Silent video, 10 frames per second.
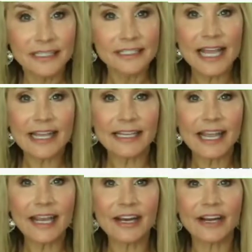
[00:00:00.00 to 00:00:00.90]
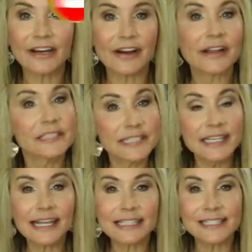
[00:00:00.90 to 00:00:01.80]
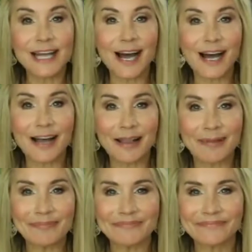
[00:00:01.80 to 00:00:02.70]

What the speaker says: Take care. See you next time.